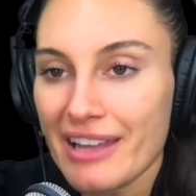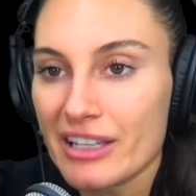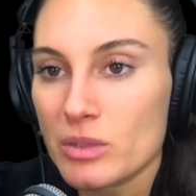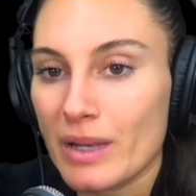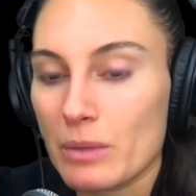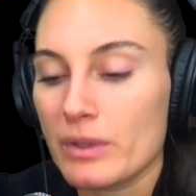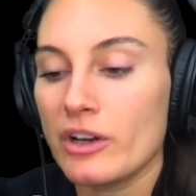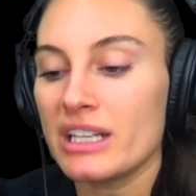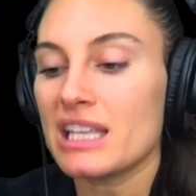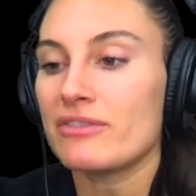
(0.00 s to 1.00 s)
next week we
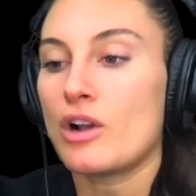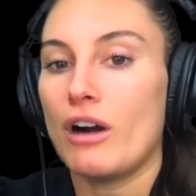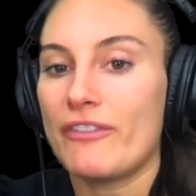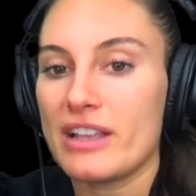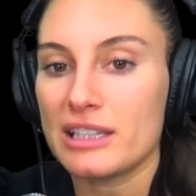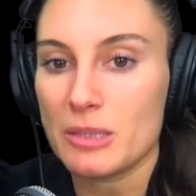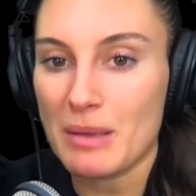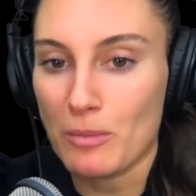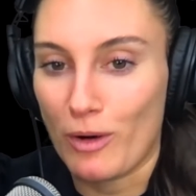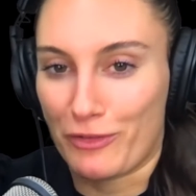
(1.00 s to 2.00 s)
got to give coffee a little
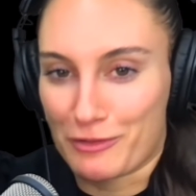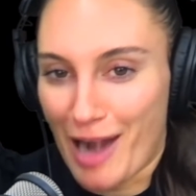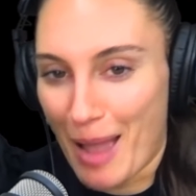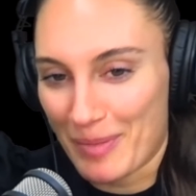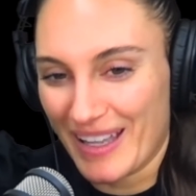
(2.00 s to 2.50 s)
bit more of a wrap.